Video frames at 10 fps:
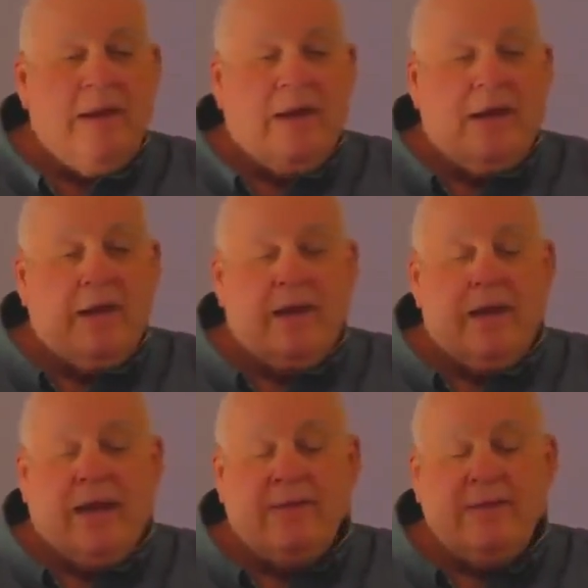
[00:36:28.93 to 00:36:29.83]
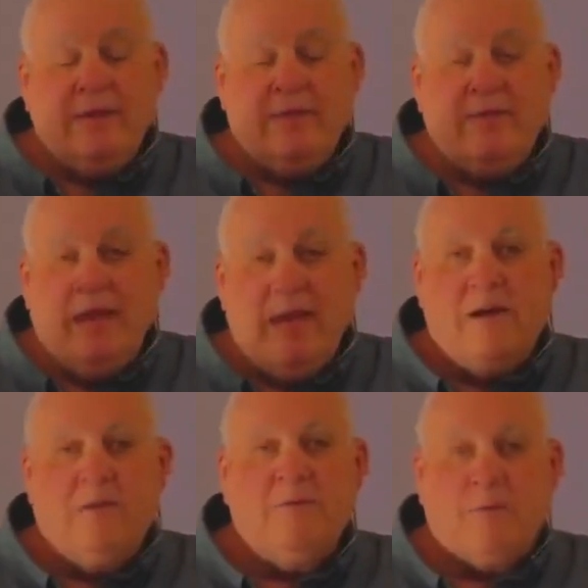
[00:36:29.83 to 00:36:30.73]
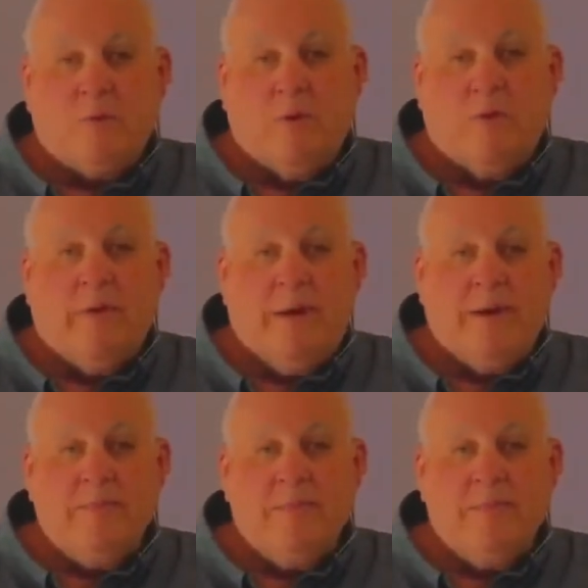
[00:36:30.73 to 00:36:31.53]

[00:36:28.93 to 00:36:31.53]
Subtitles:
I think of the Alpha program.